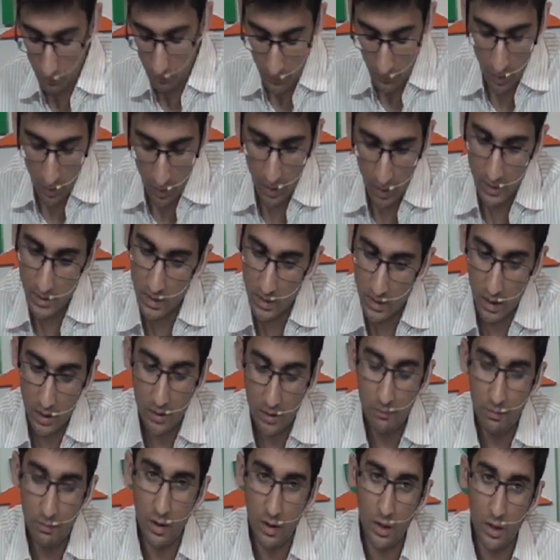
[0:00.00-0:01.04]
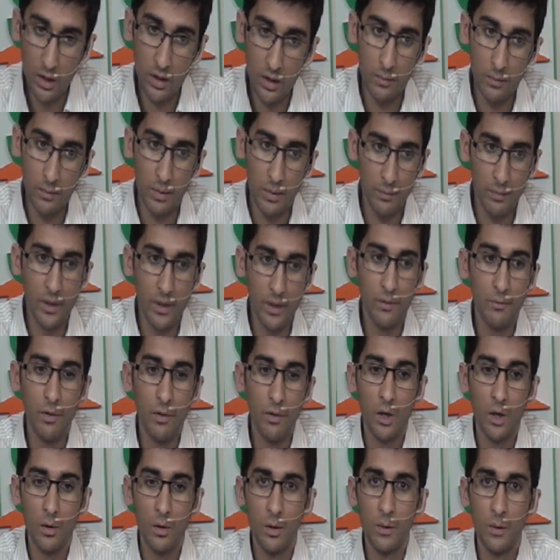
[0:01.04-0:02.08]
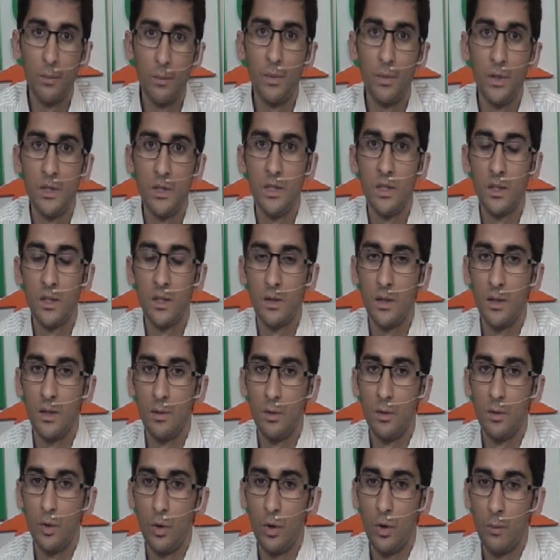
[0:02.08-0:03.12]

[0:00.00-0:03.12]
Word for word: I started for uh, preparing for uh, PG in during